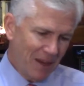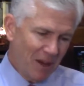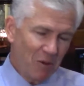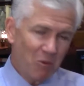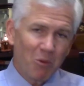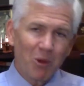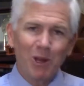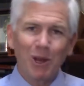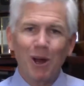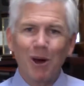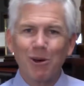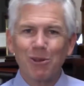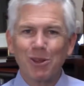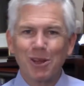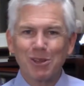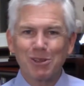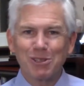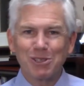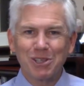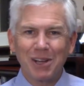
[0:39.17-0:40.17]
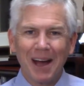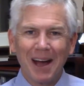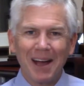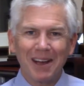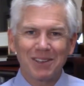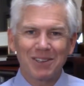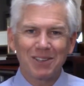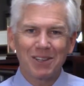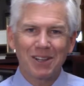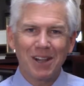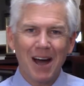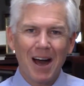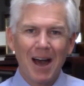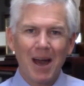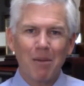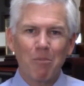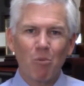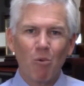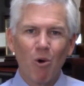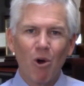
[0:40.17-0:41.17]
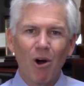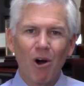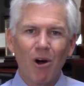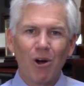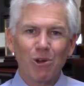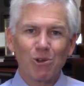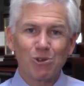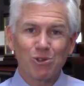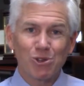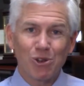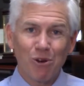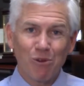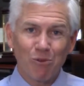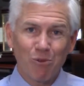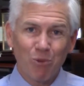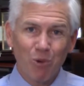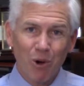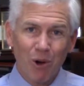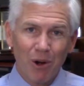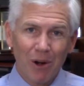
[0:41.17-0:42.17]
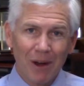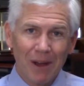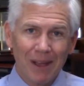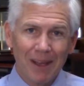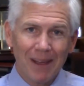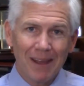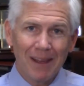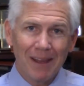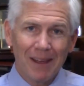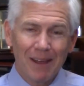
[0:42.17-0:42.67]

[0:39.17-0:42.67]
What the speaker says: We know that stocks climb walls of worry,